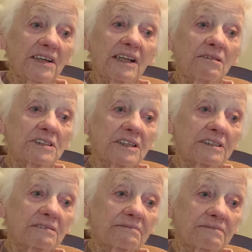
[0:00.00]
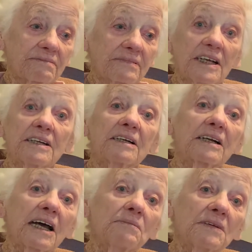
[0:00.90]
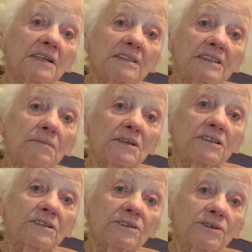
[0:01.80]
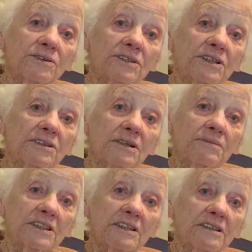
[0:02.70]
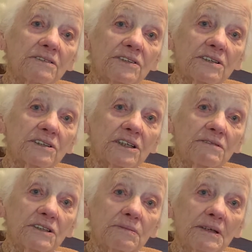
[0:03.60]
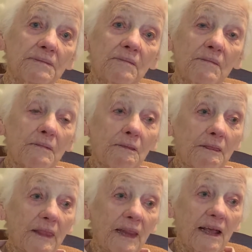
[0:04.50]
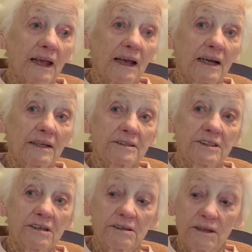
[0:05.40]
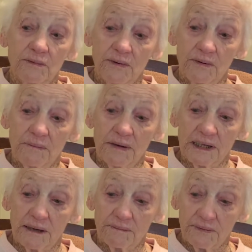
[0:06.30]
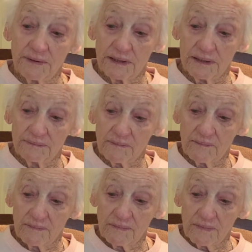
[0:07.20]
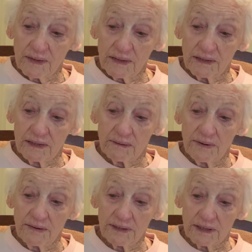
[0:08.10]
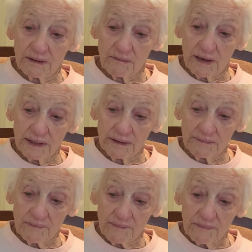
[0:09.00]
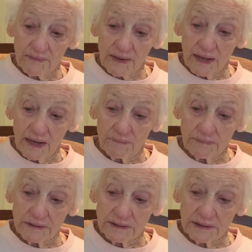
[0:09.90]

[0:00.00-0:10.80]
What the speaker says: they were just needed company, someone to talk to themselves, the servicemen. And during the war, I met up with an American one up at